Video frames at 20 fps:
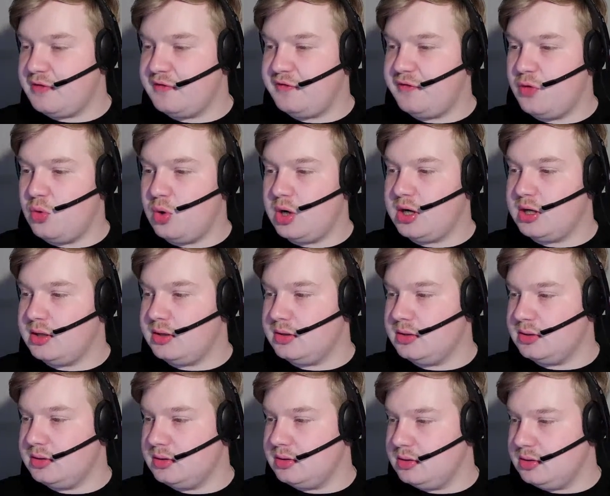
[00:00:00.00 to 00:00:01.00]
4
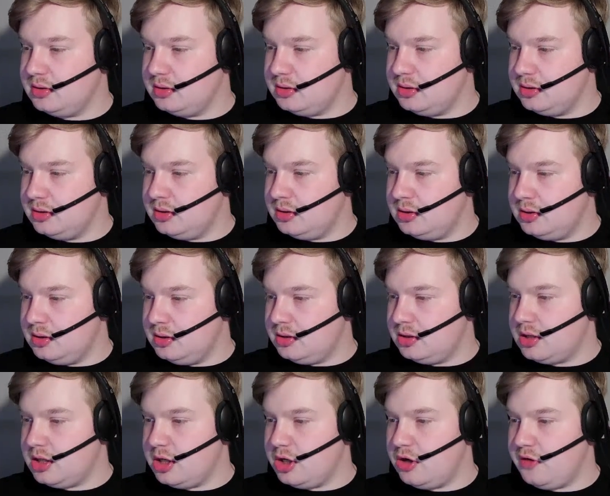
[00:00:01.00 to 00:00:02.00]

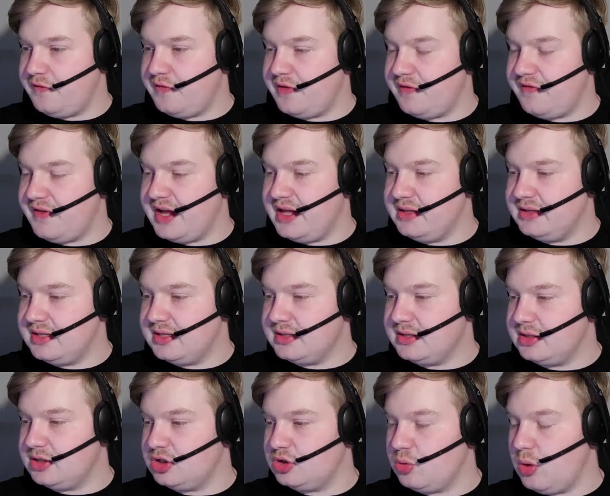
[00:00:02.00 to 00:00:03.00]
now off the field and
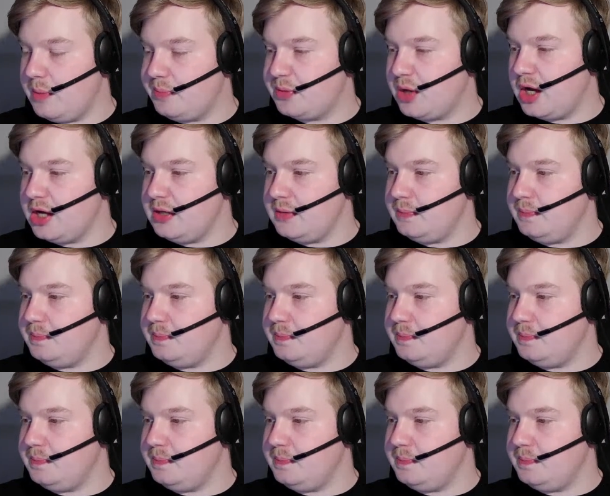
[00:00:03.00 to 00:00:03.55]
swapped out.